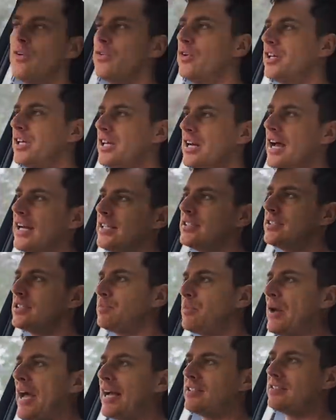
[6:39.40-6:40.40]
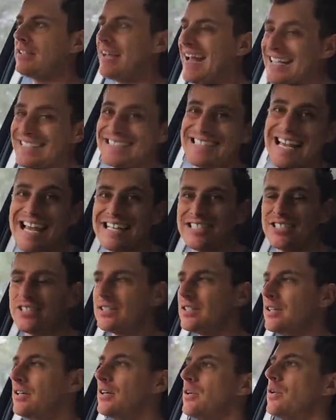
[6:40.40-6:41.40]
a really nice spec
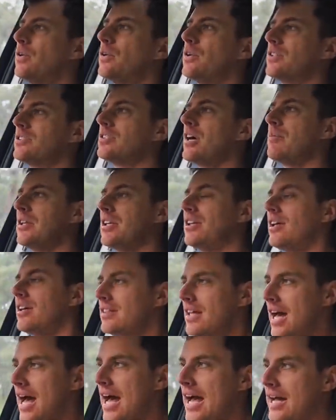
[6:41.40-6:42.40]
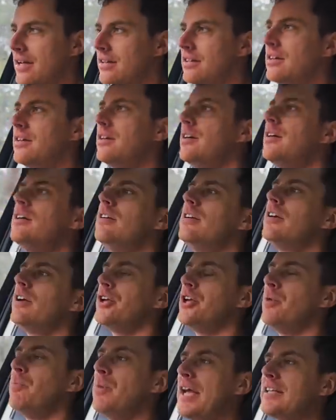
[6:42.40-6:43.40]
SS or something like that, you know,
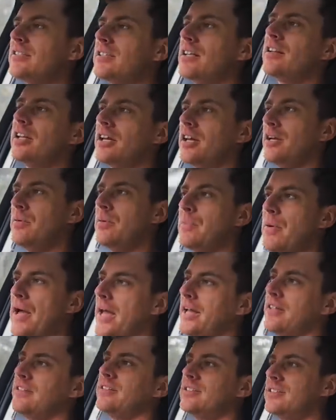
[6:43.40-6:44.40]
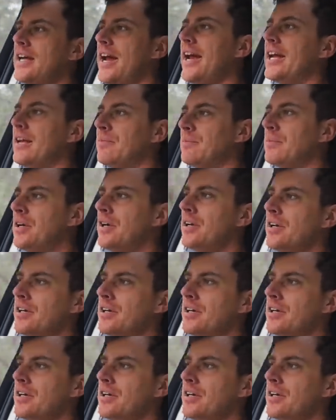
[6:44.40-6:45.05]
you're basically going to be paying the same.